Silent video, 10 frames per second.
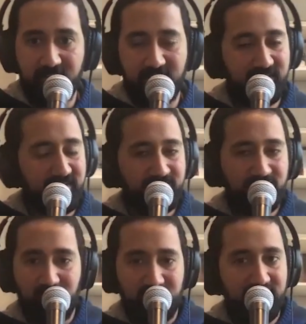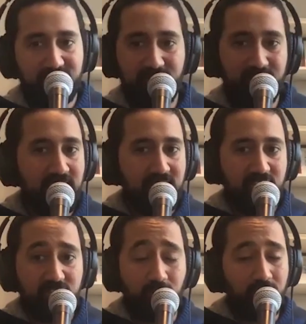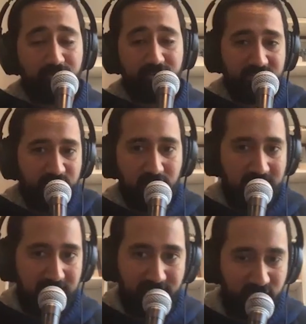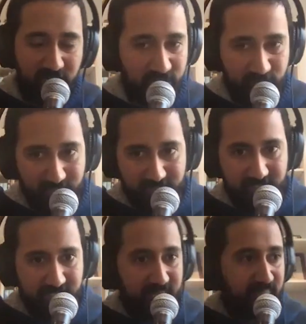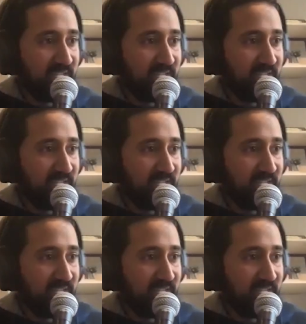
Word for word: It's, you know, it's, it's all the reasons why I love jazz, basically.